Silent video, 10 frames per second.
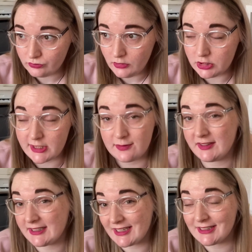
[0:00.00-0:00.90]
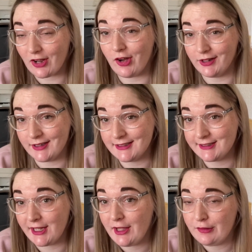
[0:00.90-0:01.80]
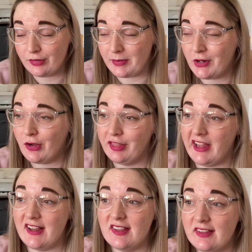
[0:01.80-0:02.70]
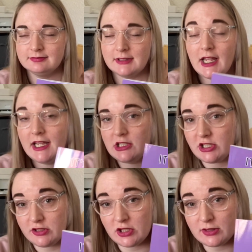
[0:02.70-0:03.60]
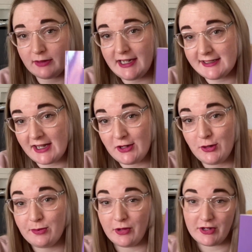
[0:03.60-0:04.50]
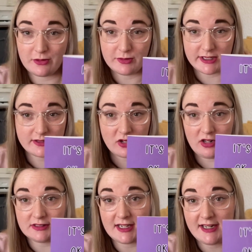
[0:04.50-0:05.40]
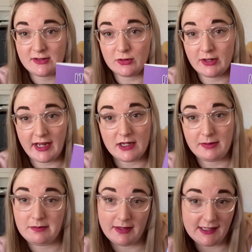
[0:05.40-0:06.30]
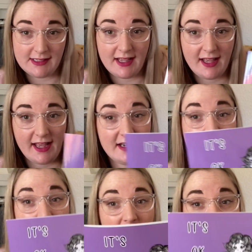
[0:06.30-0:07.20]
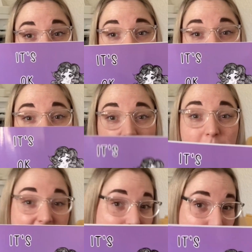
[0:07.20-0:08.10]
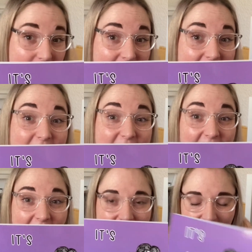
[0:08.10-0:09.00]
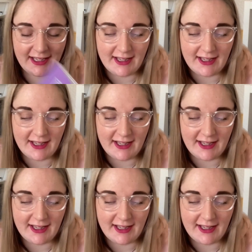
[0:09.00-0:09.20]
she's a fantastic artist from the Northeast. She's just released her new book, which is called It's Okay to Be Me. And look how beautiful it is. Like,